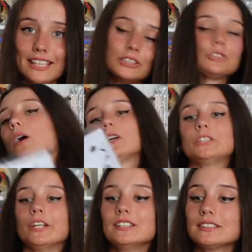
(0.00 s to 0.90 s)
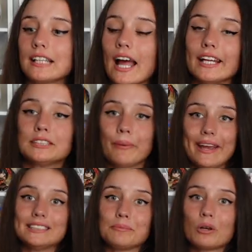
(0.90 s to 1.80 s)
instructions that is pretty
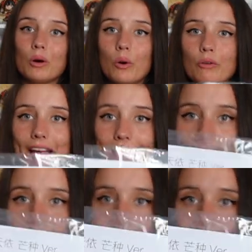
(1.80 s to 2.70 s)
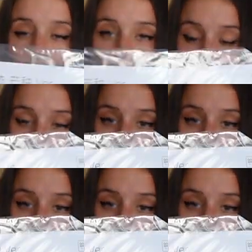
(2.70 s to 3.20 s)
typical of any um,